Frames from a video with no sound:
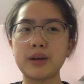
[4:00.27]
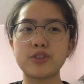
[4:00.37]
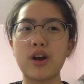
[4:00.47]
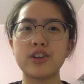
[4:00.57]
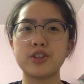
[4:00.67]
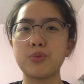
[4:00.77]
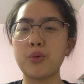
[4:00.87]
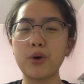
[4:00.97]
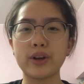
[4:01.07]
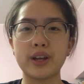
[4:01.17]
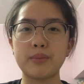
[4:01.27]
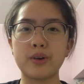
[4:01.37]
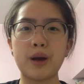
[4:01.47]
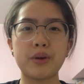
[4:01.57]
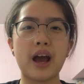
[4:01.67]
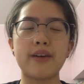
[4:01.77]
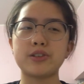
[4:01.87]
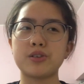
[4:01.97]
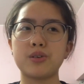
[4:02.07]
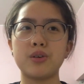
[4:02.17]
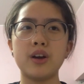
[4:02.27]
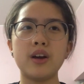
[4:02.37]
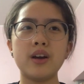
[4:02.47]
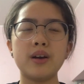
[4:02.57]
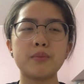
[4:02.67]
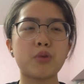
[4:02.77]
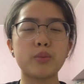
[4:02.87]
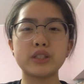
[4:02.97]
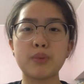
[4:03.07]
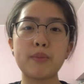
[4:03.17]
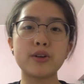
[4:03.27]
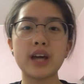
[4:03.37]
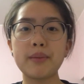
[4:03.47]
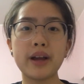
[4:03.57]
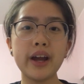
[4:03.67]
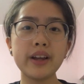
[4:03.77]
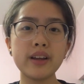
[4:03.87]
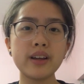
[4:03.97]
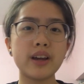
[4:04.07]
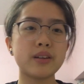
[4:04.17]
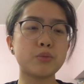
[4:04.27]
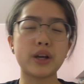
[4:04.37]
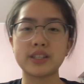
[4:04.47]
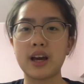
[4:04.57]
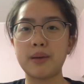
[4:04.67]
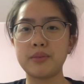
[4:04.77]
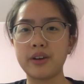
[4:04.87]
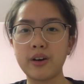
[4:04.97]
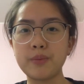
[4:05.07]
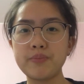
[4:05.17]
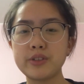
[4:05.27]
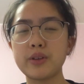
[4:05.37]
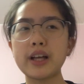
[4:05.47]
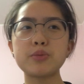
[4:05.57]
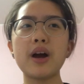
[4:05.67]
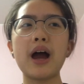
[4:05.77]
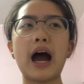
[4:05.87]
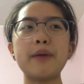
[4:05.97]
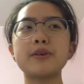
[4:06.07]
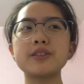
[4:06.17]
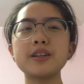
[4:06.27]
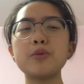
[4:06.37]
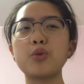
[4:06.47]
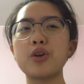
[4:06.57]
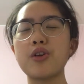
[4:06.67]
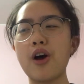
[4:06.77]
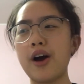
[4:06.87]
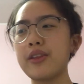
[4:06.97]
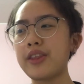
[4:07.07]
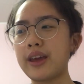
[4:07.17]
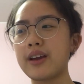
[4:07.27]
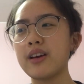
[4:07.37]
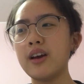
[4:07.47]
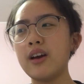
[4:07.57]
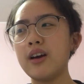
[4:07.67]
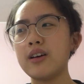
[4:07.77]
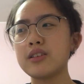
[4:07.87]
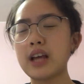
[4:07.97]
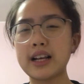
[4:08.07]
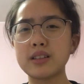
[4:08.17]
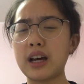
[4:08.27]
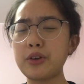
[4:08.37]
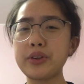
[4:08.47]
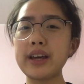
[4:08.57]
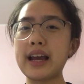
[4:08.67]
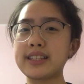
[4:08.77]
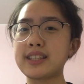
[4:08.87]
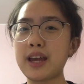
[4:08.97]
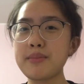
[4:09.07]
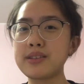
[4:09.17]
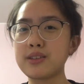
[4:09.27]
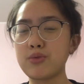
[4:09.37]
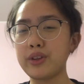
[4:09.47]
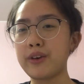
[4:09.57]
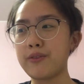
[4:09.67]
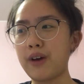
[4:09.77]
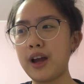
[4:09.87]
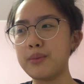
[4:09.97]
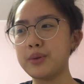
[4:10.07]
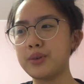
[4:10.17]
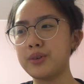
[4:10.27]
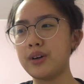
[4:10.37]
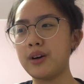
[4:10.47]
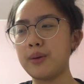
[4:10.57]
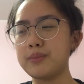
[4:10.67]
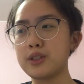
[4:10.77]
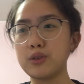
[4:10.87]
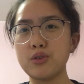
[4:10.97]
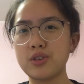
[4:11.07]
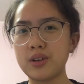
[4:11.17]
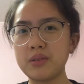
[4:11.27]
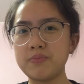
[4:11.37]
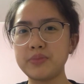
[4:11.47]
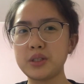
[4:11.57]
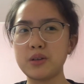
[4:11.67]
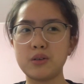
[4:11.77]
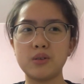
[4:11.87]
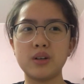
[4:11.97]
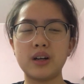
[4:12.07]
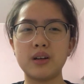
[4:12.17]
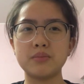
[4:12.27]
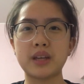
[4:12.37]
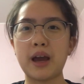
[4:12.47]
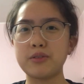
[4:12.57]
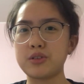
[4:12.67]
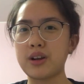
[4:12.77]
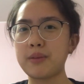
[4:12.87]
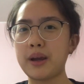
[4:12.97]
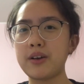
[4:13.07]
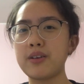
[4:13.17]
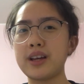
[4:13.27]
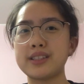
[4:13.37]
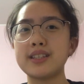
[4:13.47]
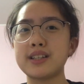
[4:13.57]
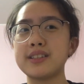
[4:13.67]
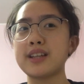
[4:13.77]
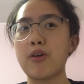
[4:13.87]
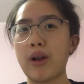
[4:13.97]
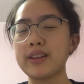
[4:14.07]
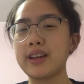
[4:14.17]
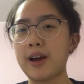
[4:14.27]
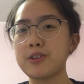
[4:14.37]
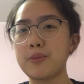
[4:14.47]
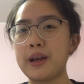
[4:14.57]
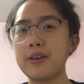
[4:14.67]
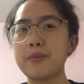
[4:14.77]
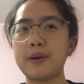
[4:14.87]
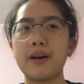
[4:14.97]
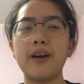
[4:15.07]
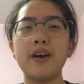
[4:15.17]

strategy won't work anymore. I would have to probably spend more time kiting and waste time, So that's why I personally would not think, I don't think excitement is really a viable solution to countering Painter. Yes, it does directly counter Painter, but